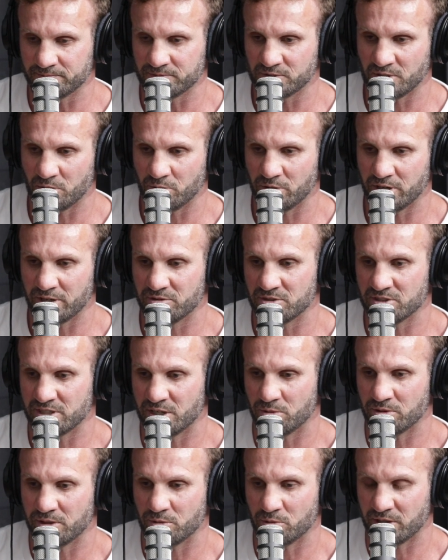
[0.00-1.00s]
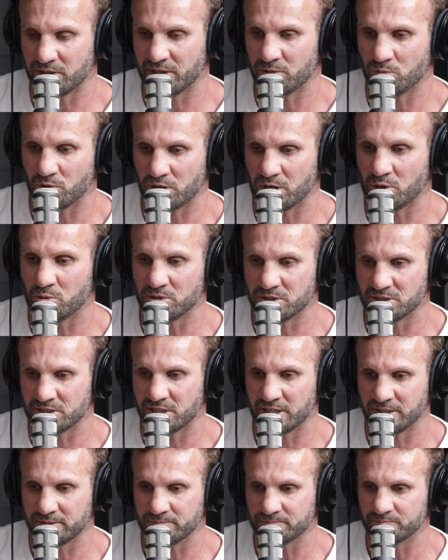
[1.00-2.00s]
So I won't even say what I would
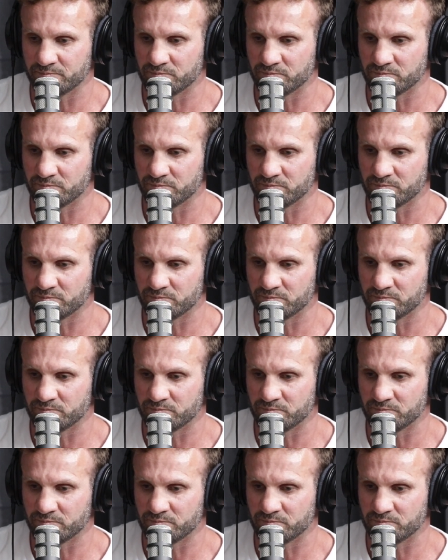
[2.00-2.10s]
say.